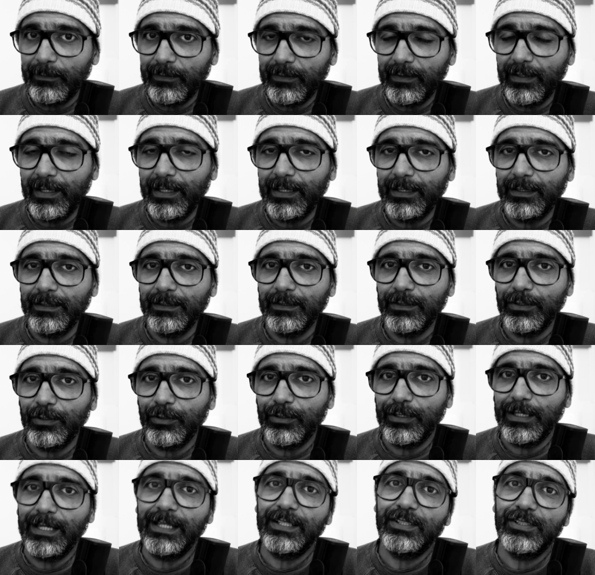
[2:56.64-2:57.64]
in, you
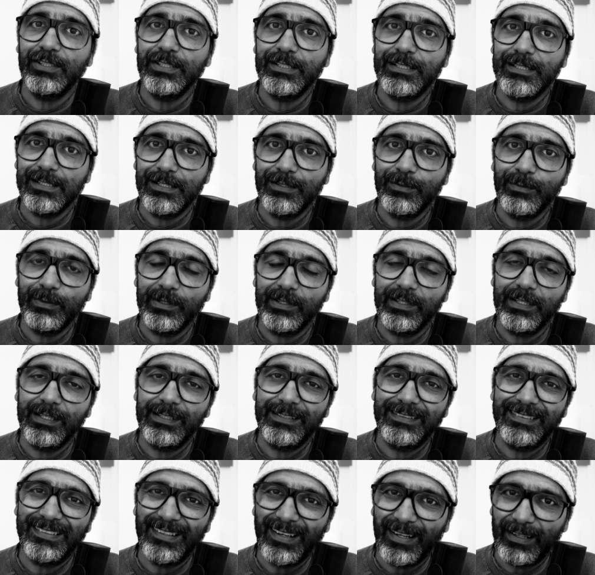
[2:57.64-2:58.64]
can actually deal with
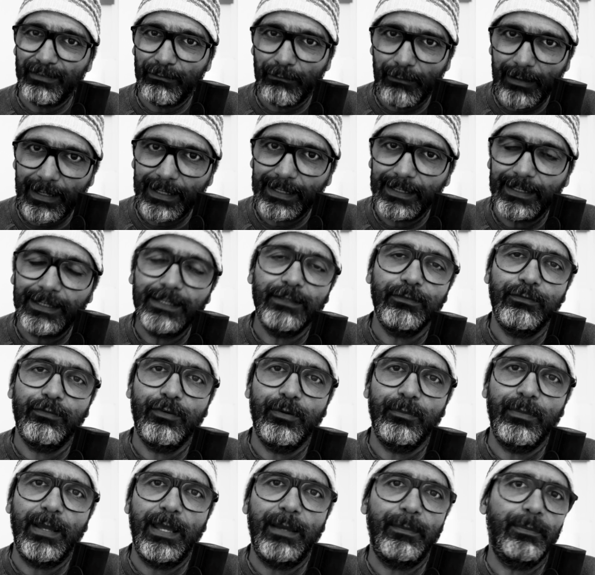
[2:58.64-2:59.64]
it directly
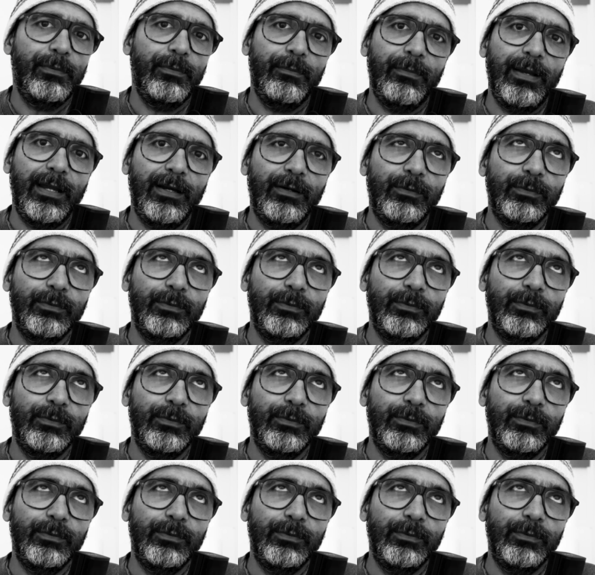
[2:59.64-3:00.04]
from Apple Mail,